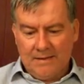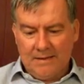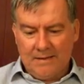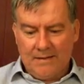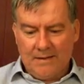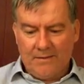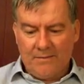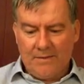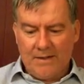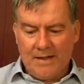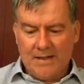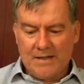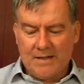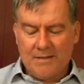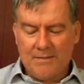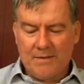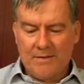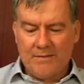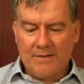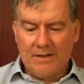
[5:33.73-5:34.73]
And that raised
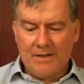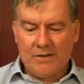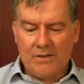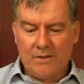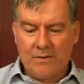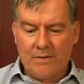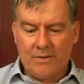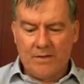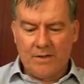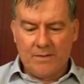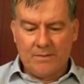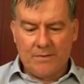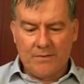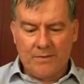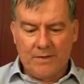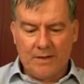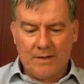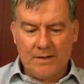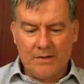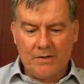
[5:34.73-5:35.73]
a bit of an issue in terms
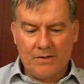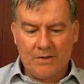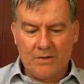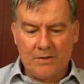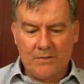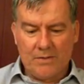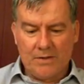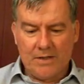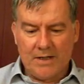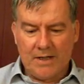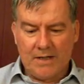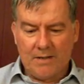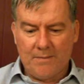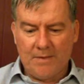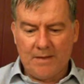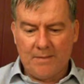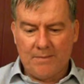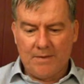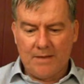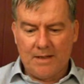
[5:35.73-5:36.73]
of conditions which had to
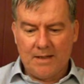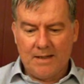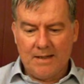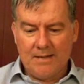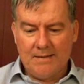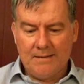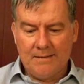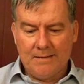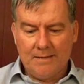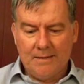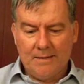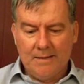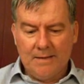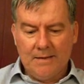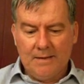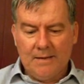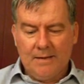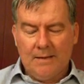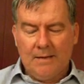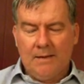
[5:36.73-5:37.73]
be applied.
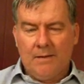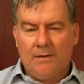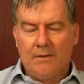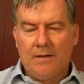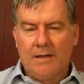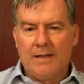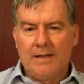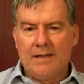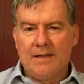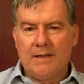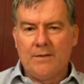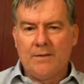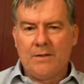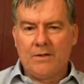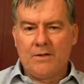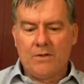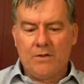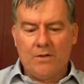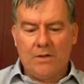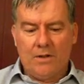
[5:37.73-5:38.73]
We're only dealing
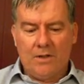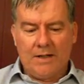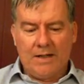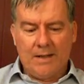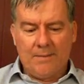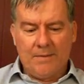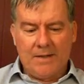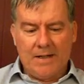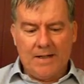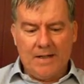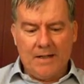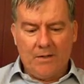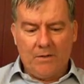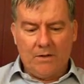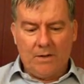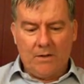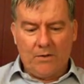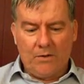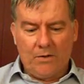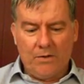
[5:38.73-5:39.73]
with a $2 company here,
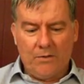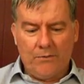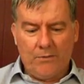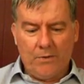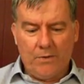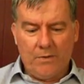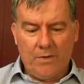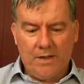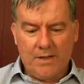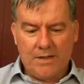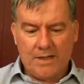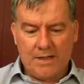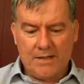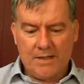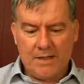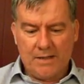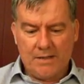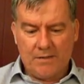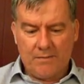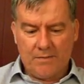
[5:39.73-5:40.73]
good old Kofoo
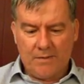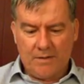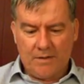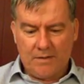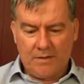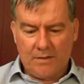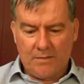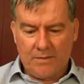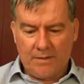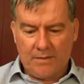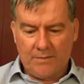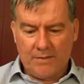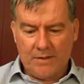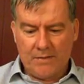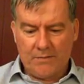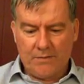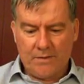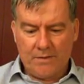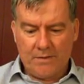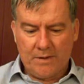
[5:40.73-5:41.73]
Sussex with its Korean
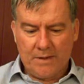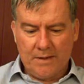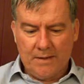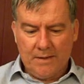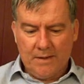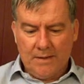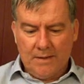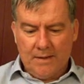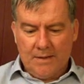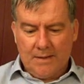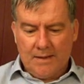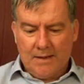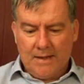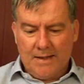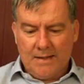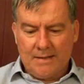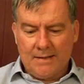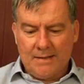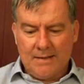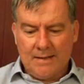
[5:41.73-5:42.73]
restaurant.
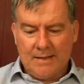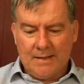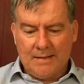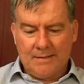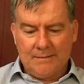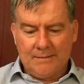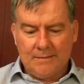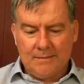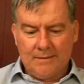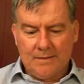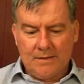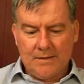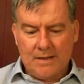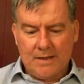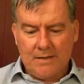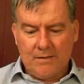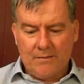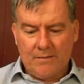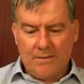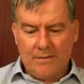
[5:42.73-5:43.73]
And
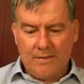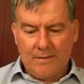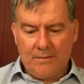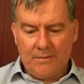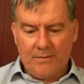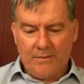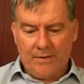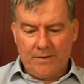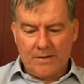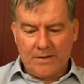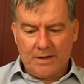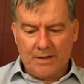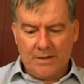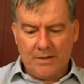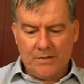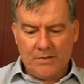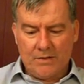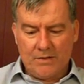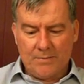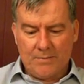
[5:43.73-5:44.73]
so there were various
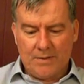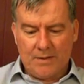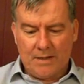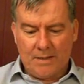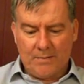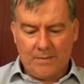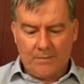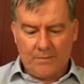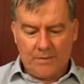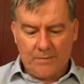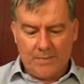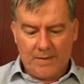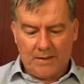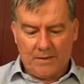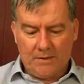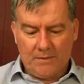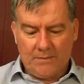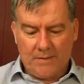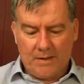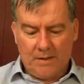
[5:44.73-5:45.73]
conditions applied with
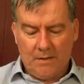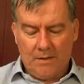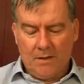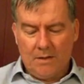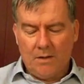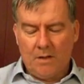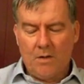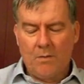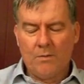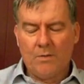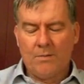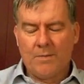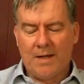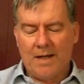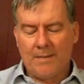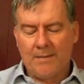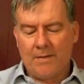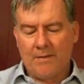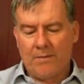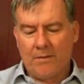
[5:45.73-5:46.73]
respect to the onward
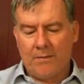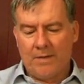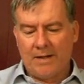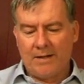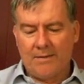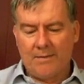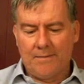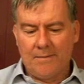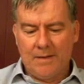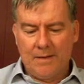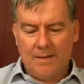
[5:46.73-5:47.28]
payment of the rent.